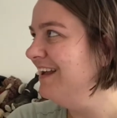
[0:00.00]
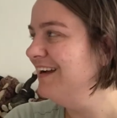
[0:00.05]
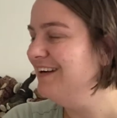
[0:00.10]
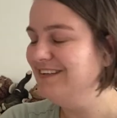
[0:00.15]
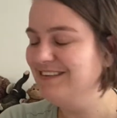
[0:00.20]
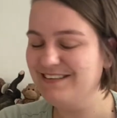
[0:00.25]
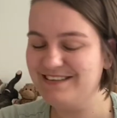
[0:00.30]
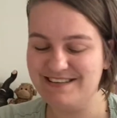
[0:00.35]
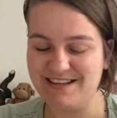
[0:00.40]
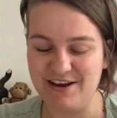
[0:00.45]

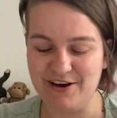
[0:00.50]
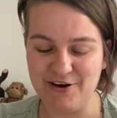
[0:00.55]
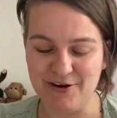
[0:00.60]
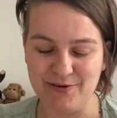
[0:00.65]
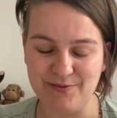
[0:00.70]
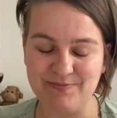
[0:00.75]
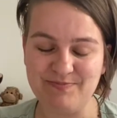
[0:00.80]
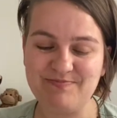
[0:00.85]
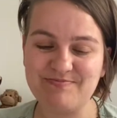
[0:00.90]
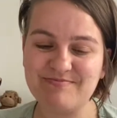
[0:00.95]
So
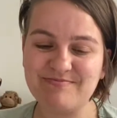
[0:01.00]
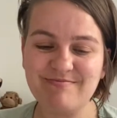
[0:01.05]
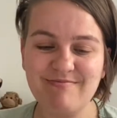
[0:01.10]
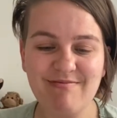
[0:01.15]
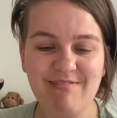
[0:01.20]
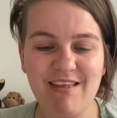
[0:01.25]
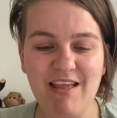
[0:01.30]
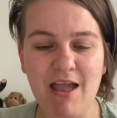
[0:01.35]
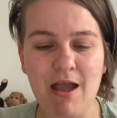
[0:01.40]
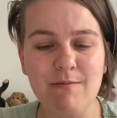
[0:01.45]

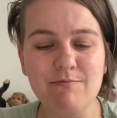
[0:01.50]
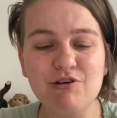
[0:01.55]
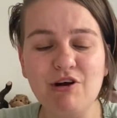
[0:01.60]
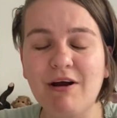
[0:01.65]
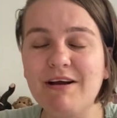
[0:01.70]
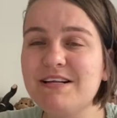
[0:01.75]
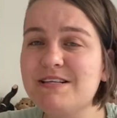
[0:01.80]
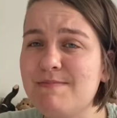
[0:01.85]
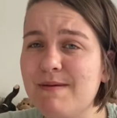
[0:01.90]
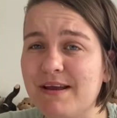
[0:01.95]
I'm
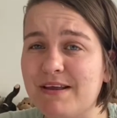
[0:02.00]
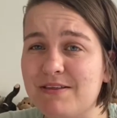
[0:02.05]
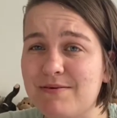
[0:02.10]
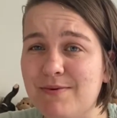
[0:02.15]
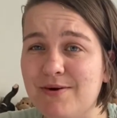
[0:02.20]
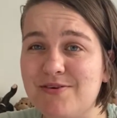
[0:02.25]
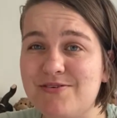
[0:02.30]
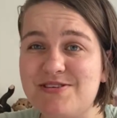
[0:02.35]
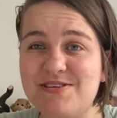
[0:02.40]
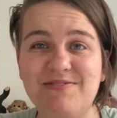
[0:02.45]
trying to make the
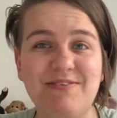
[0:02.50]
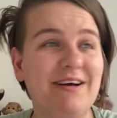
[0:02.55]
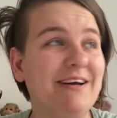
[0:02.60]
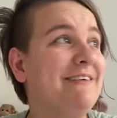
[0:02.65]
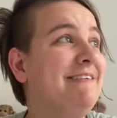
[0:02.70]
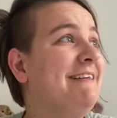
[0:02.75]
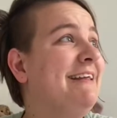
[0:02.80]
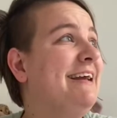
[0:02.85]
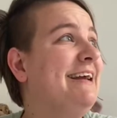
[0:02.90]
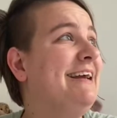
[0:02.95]
most of it.
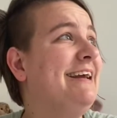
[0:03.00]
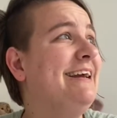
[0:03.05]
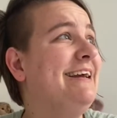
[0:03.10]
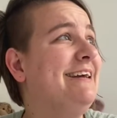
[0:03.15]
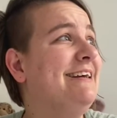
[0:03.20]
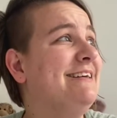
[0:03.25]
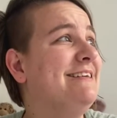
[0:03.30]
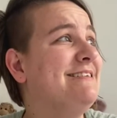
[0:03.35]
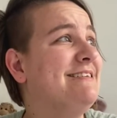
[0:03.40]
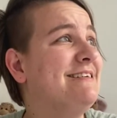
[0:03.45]
It
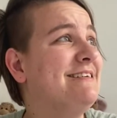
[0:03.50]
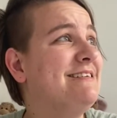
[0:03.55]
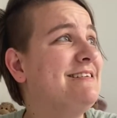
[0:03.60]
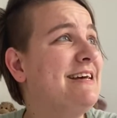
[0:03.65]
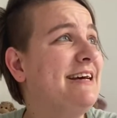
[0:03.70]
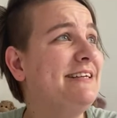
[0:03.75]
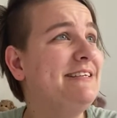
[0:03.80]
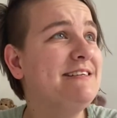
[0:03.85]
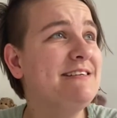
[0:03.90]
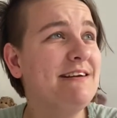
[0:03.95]
is
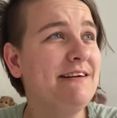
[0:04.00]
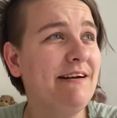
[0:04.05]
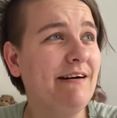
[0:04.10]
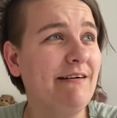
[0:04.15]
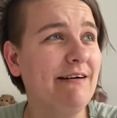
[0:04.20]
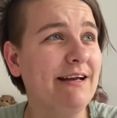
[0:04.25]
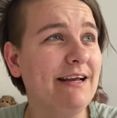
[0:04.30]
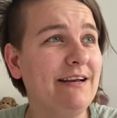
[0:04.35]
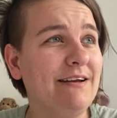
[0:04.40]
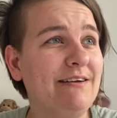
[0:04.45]
10 to
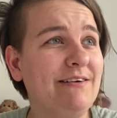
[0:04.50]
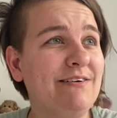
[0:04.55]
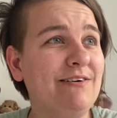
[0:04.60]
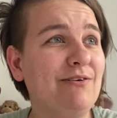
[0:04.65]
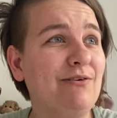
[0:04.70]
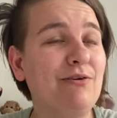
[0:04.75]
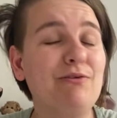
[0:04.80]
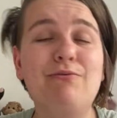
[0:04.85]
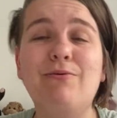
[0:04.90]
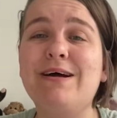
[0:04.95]
9
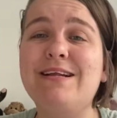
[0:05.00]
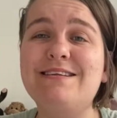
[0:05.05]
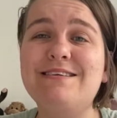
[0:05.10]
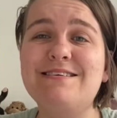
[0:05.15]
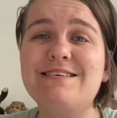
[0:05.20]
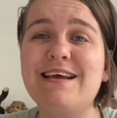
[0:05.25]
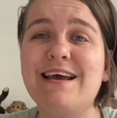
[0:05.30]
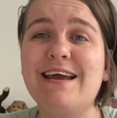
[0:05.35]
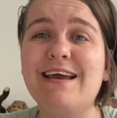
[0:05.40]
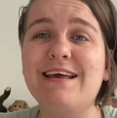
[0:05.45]
on
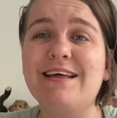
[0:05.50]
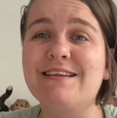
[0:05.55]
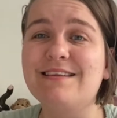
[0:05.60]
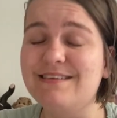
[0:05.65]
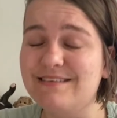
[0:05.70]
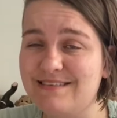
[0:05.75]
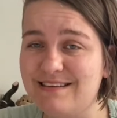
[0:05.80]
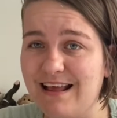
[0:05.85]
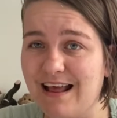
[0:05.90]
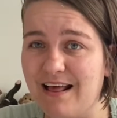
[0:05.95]
Wednesday the
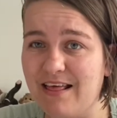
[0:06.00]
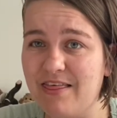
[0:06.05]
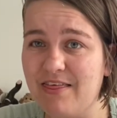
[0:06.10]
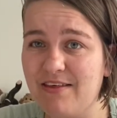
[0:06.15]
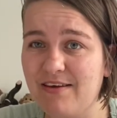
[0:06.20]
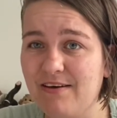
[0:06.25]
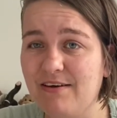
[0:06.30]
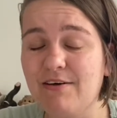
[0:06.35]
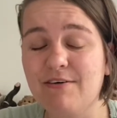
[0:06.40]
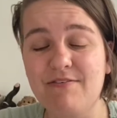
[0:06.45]
6th
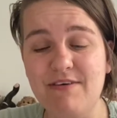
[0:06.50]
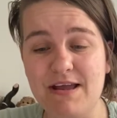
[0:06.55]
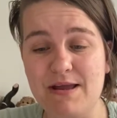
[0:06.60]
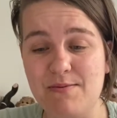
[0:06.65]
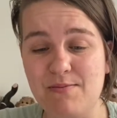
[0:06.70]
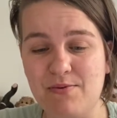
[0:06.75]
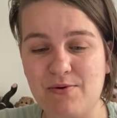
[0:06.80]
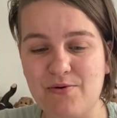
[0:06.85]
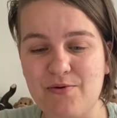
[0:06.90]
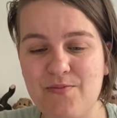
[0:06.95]
of
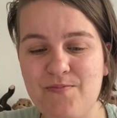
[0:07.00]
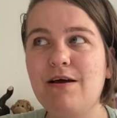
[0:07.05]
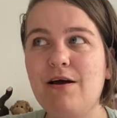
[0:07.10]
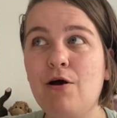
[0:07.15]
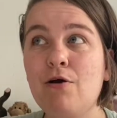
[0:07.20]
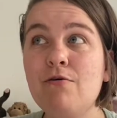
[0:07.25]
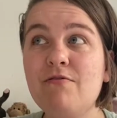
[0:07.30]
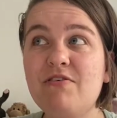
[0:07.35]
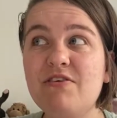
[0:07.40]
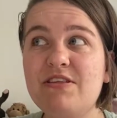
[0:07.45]
April.
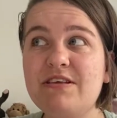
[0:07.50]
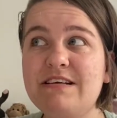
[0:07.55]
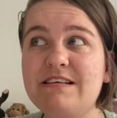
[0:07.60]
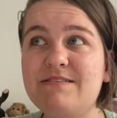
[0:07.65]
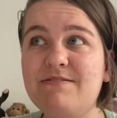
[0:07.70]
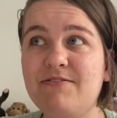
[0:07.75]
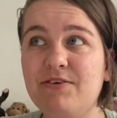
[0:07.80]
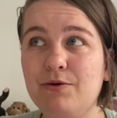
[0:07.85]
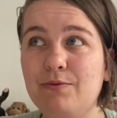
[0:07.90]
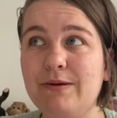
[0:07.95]
Over these
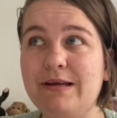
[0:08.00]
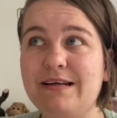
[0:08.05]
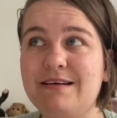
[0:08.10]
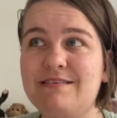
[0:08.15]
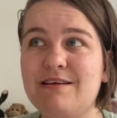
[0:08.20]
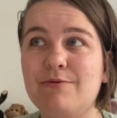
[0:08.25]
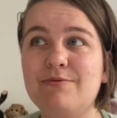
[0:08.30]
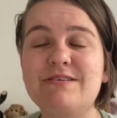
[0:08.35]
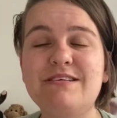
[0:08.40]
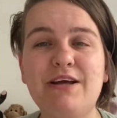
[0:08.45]
few weeks
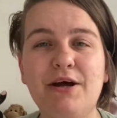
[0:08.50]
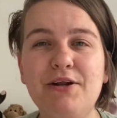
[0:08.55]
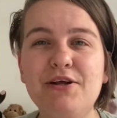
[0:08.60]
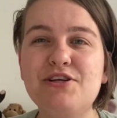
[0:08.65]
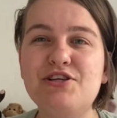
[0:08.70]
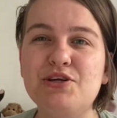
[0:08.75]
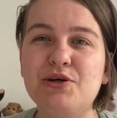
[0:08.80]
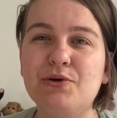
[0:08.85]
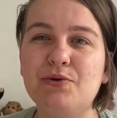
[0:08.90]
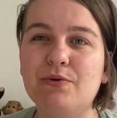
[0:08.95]
I was gonna
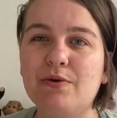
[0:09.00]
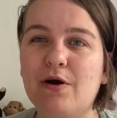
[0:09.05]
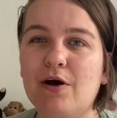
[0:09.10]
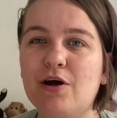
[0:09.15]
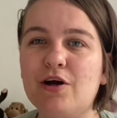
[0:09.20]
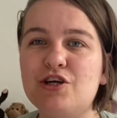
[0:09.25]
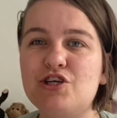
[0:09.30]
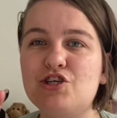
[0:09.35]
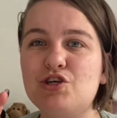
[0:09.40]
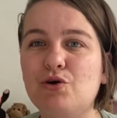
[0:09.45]
do a
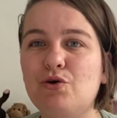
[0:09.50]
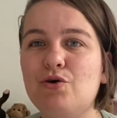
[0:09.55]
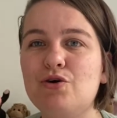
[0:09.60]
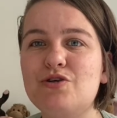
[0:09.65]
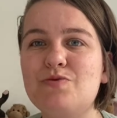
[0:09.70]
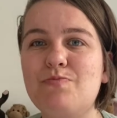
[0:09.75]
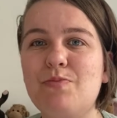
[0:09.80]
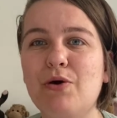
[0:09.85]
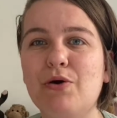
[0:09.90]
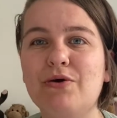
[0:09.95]
short
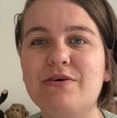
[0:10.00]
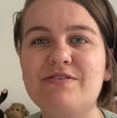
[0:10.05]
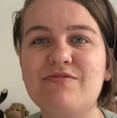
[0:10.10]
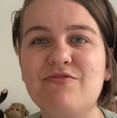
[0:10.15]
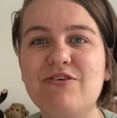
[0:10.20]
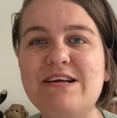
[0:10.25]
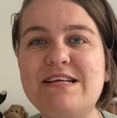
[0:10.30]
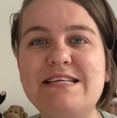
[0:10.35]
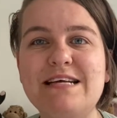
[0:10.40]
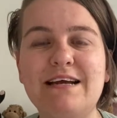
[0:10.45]
books
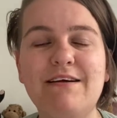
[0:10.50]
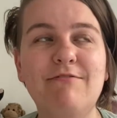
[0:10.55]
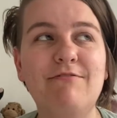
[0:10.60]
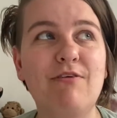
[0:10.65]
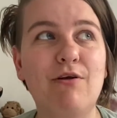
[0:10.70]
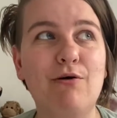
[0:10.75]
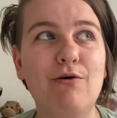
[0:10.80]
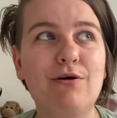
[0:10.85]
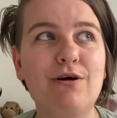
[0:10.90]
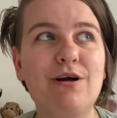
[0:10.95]
reading
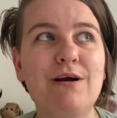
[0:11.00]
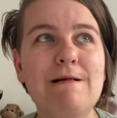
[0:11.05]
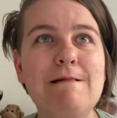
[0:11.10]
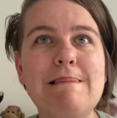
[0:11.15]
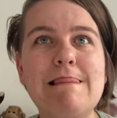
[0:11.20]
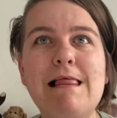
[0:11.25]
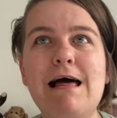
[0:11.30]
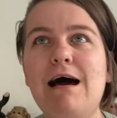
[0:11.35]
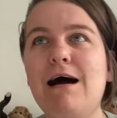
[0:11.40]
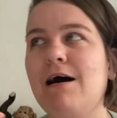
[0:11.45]
vlog.
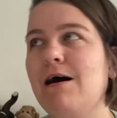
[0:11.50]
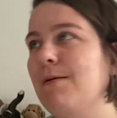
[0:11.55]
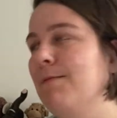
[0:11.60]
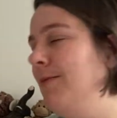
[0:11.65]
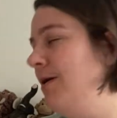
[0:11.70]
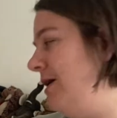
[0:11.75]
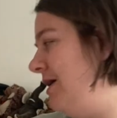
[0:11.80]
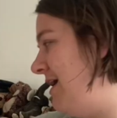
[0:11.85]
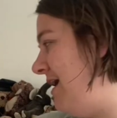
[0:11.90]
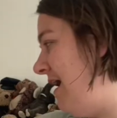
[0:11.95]

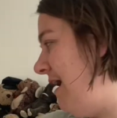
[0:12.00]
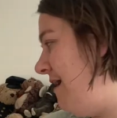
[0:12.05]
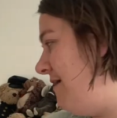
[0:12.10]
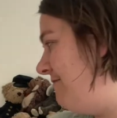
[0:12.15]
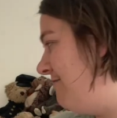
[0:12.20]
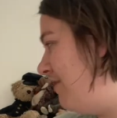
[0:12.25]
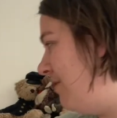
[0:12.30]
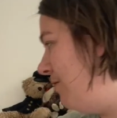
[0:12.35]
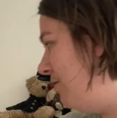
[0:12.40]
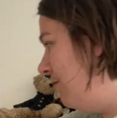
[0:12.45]
I have
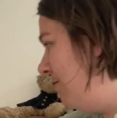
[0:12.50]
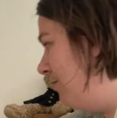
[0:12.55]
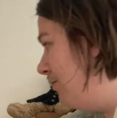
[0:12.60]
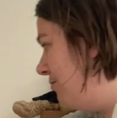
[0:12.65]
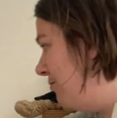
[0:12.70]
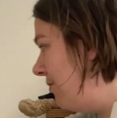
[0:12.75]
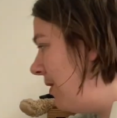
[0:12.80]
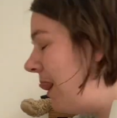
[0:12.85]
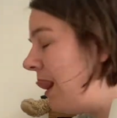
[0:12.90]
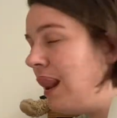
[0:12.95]
a
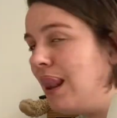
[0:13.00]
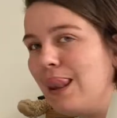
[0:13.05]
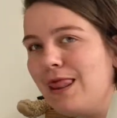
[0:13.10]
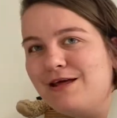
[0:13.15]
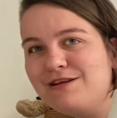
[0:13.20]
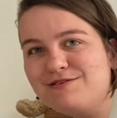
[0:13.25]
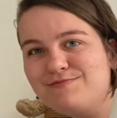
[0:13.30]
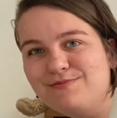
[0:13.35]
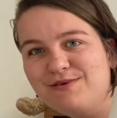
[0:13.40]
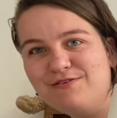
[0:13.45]
whole,
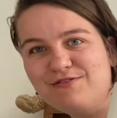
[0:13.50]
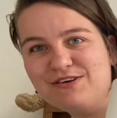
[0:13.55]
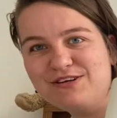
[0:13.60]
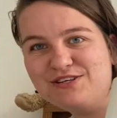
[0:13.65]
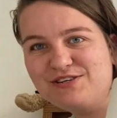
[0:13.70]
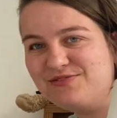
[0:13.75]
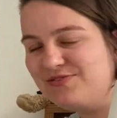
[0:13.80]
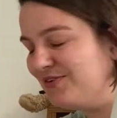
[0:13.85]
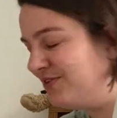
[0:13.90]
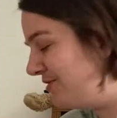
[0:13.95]
let me reach
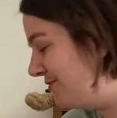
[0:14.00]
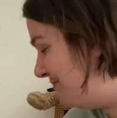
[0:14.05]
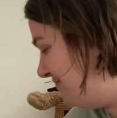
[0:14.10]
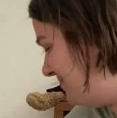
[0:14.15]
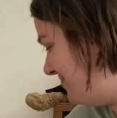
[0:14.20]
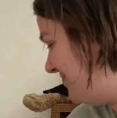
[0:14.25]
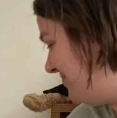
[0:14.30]
for them,